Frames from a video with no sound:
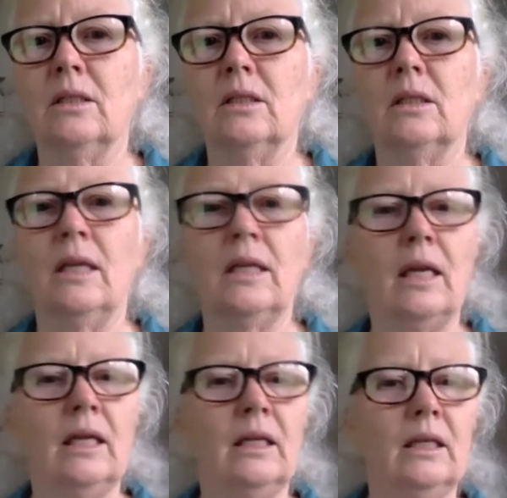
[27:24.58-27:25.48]
Yeah.
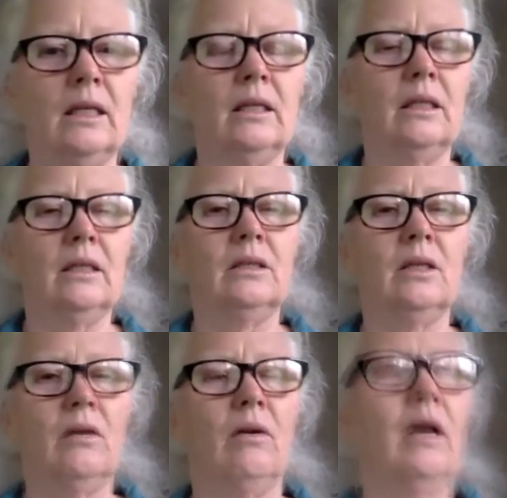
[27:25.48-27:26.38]
And
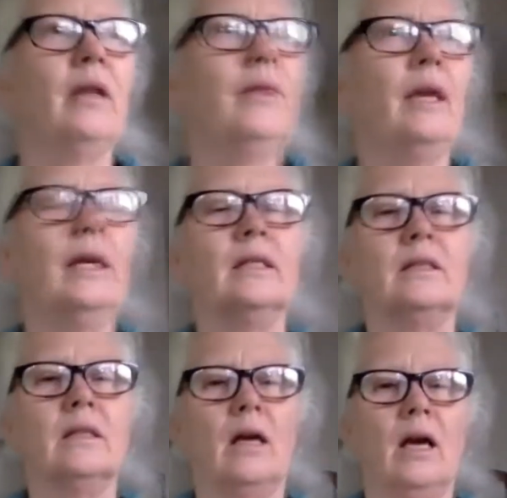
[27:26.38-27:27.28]
so I think
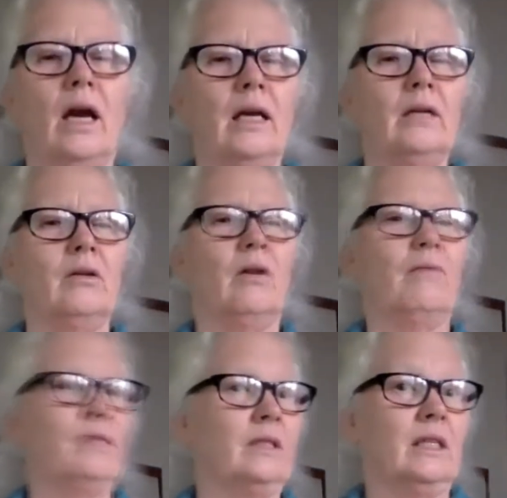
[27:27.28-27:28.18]
it's I don't know
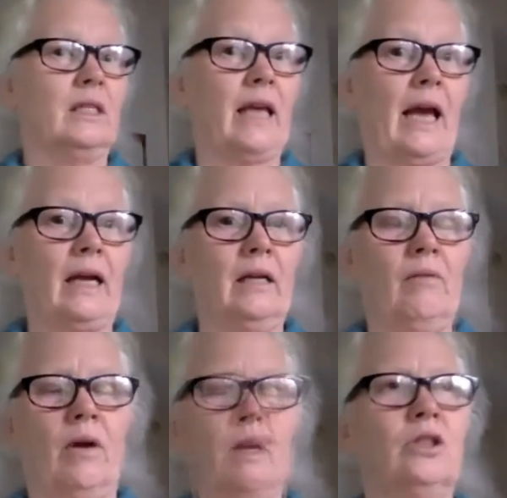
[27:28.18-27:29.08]
exactly
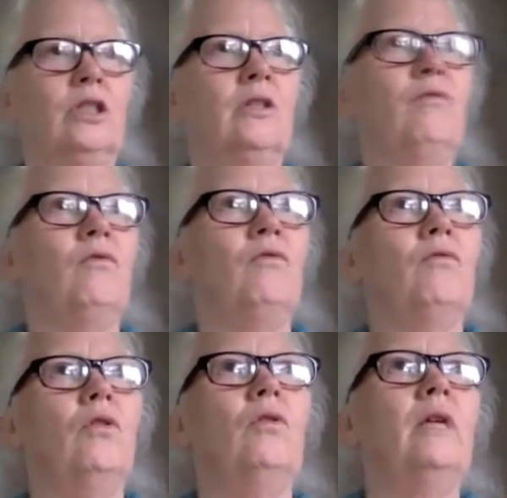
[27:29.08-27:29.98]
where Chief
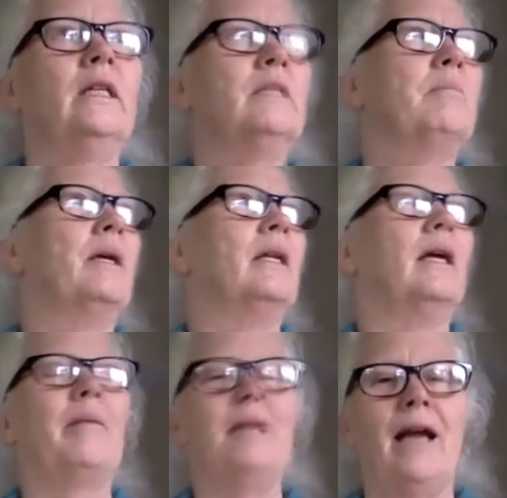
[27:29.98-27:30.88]
Who is, but
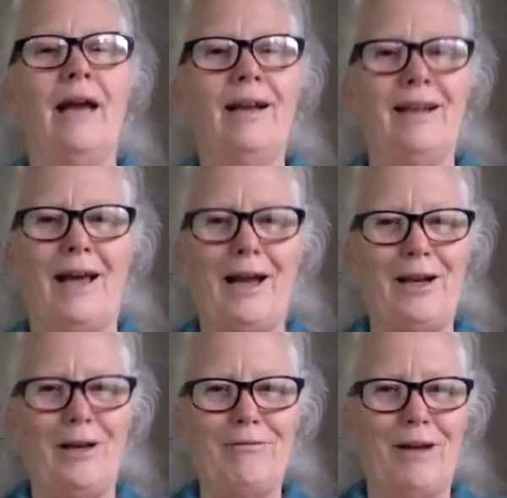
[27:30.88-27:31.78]
I mean, I I
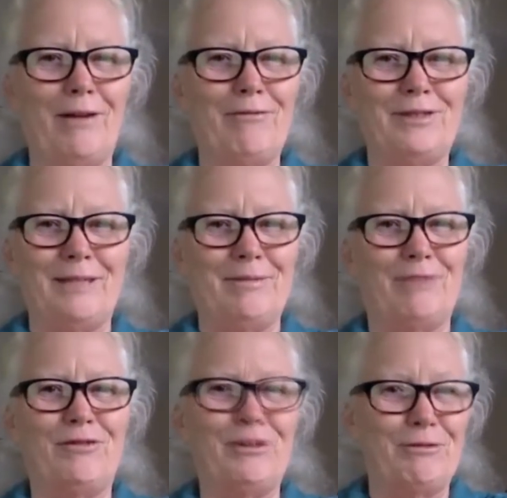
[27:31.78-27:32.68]
love. I seem to
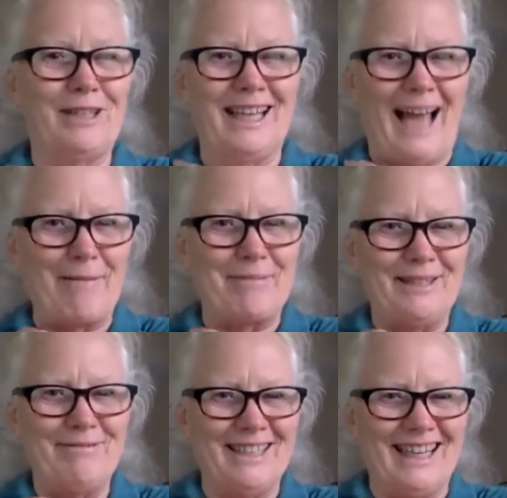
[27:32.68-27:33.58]
feel really
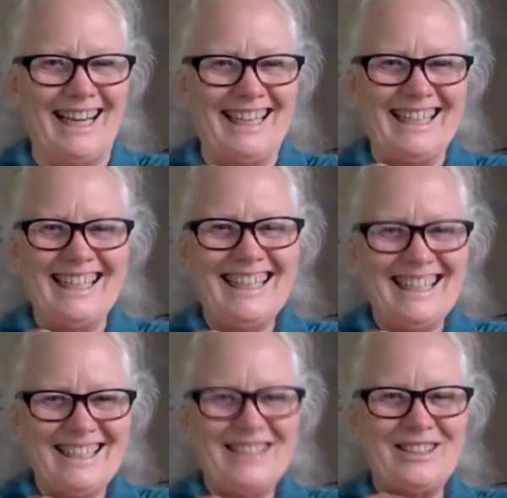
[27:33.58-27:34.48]
happy when I
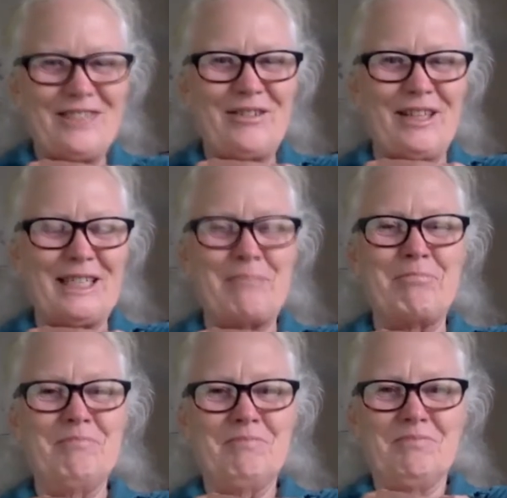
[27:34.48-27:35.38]
do this.
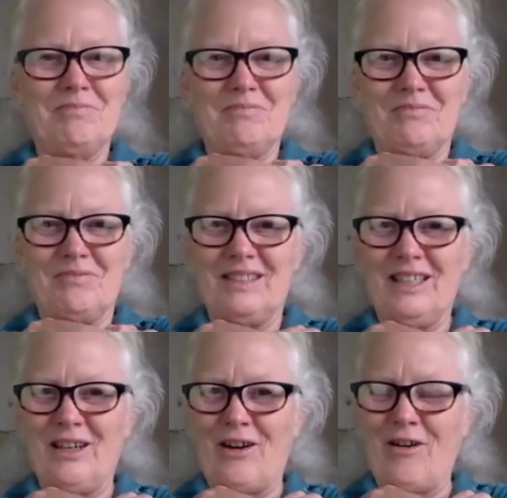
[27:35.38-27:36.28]

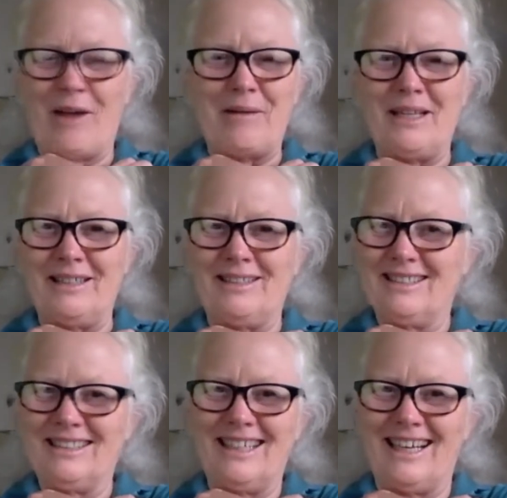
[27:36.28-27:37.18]
You know, I mean,
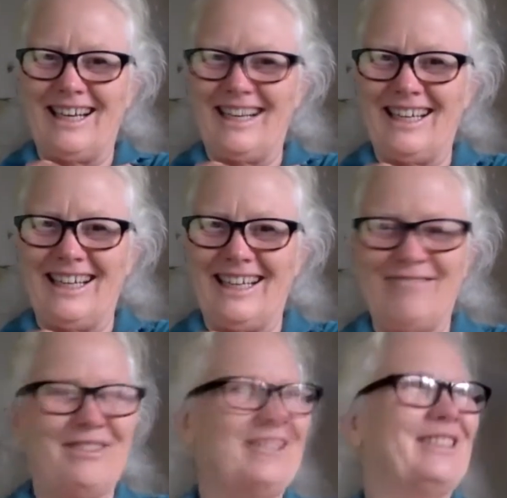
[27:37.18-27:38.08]
it
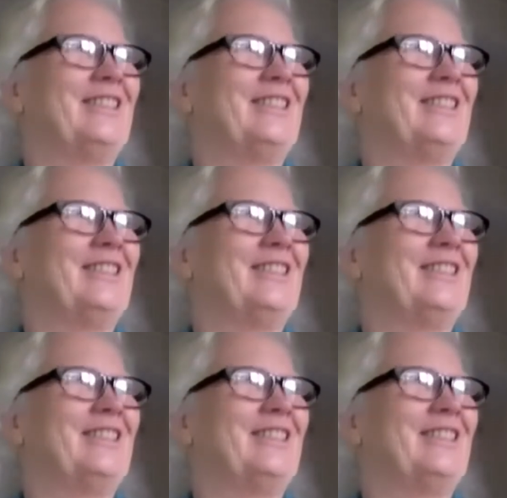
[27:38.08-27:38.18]
feels